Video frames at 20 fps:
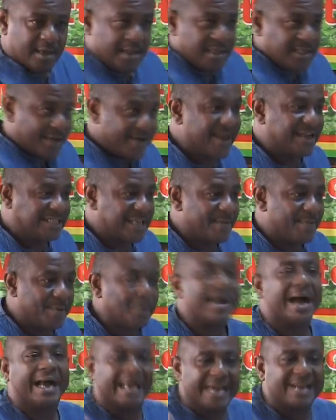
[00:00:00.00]
the real estate people
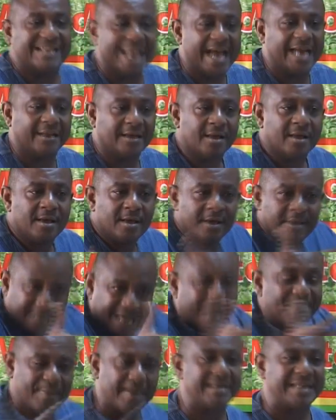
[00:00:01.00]
can get land
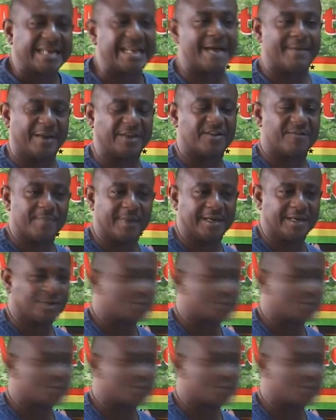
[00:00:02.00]
that amount of money.